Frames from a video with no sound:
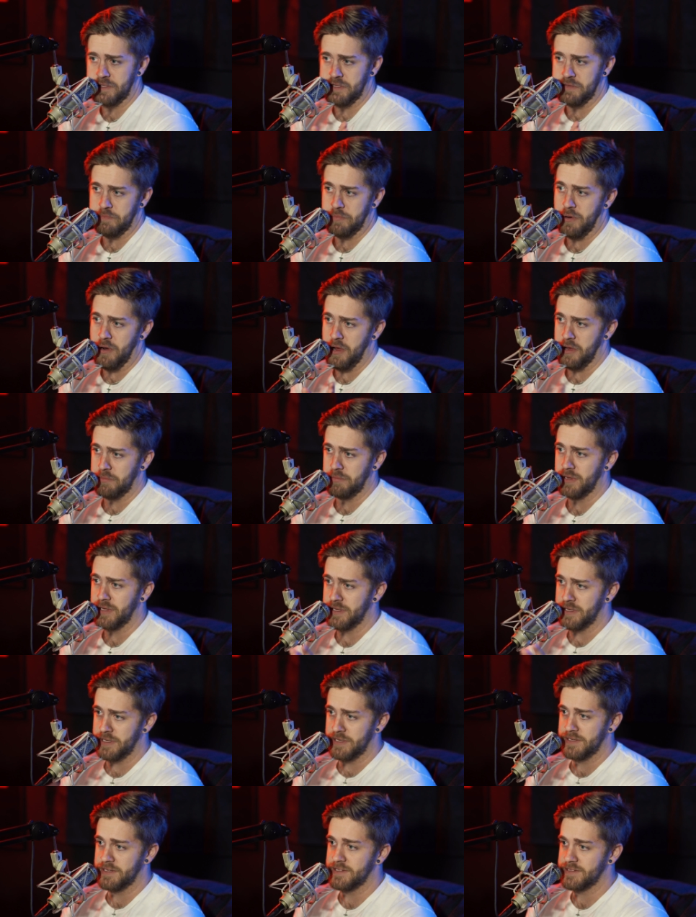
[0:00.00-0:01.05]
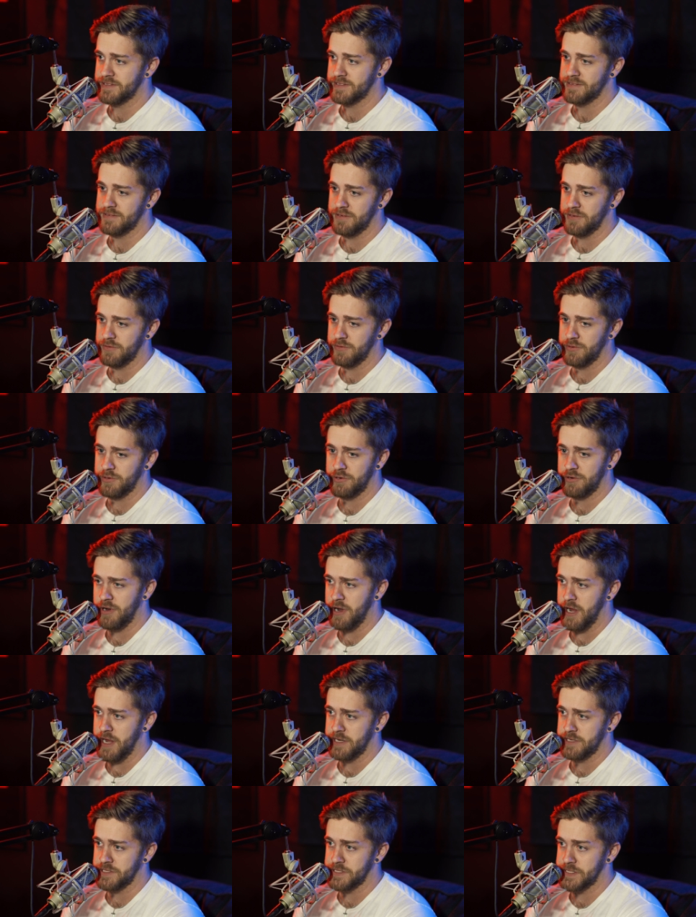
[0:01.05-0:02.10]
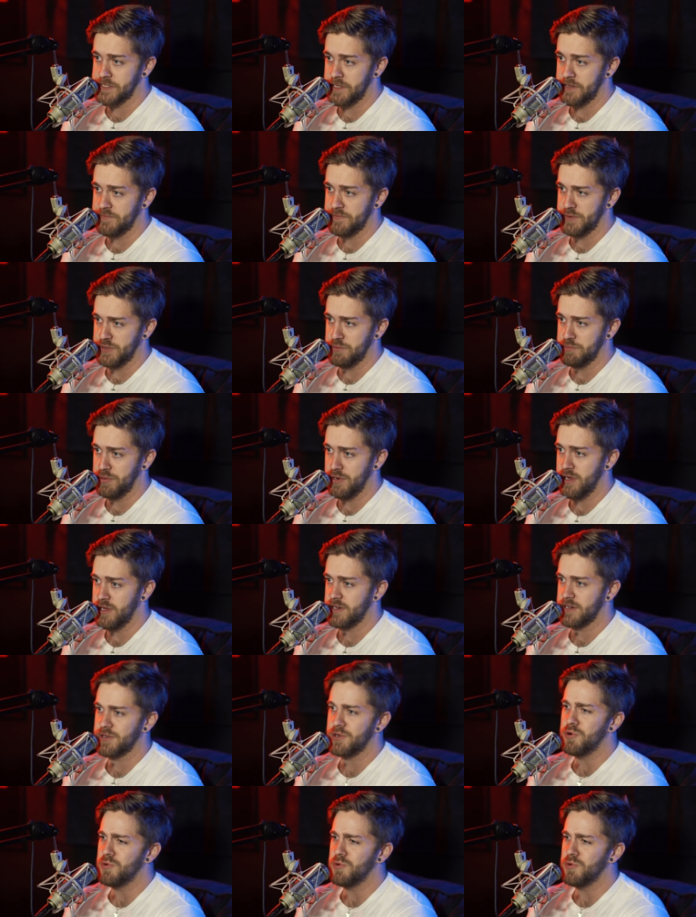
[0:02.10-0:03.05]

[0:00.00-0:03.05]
it's a prop blend. It's uh, you're hiding stuff in your product.